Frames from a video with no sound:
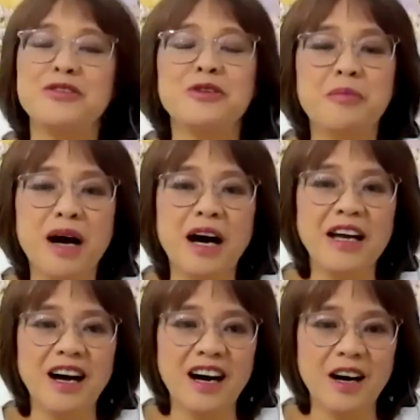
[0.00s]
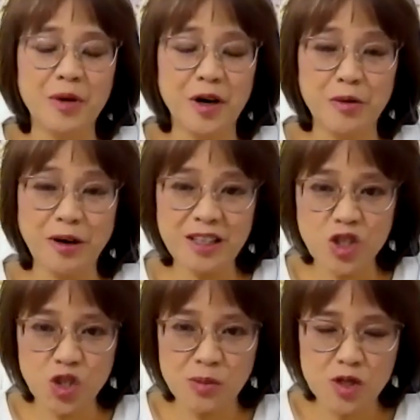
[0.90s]
to my periodic
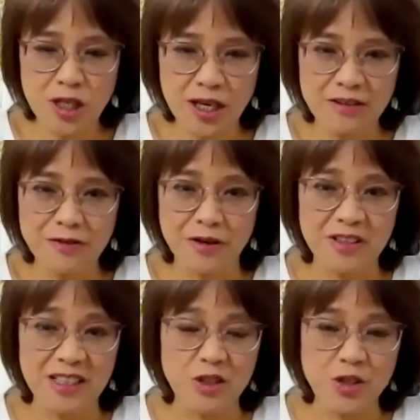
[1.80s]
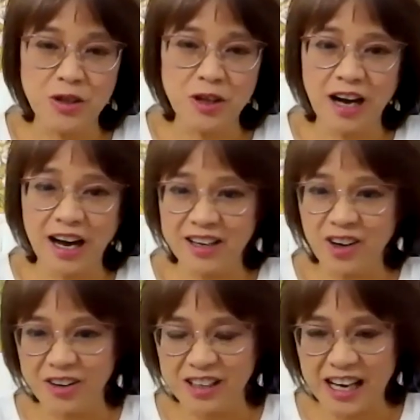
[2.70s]
Zoom chat for the Joan Lok Art
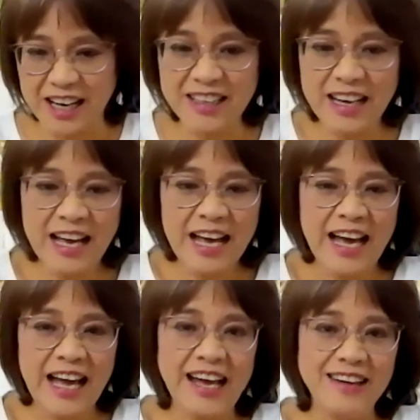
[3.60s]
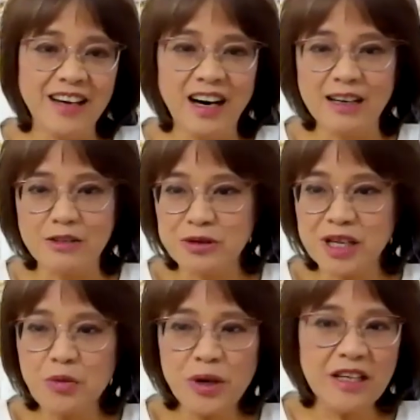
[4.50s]
Online. And
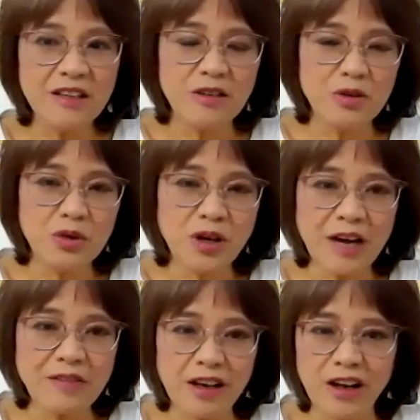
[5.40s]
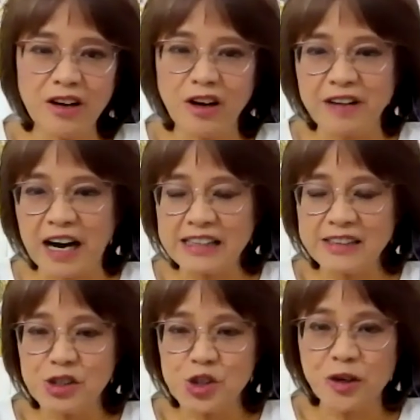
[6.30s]
today we do not have a lot of
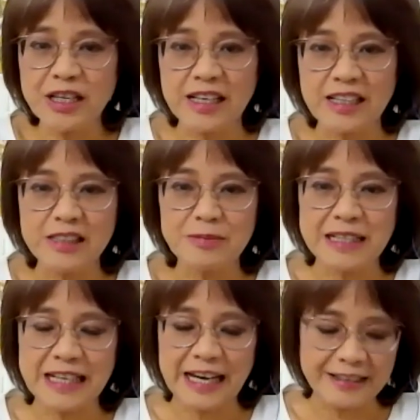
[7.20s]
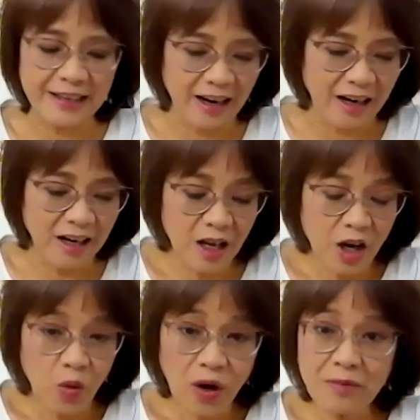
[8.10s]
artists joining us, but then
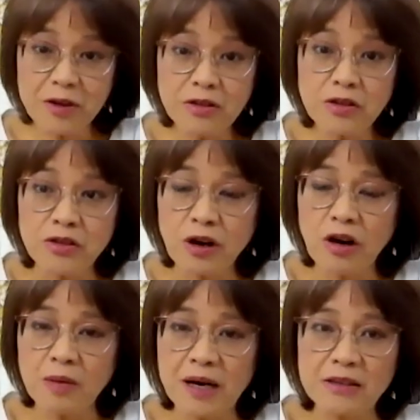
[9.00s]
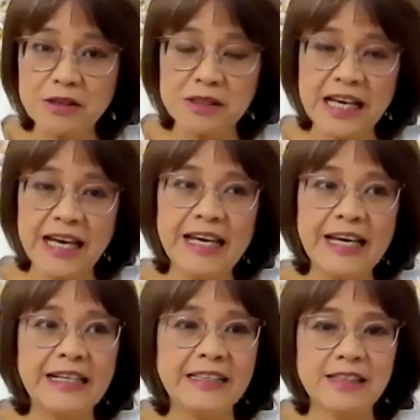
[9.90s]
what I'm going to talk about today
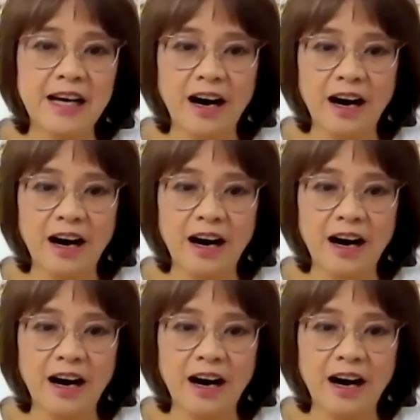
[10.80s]
is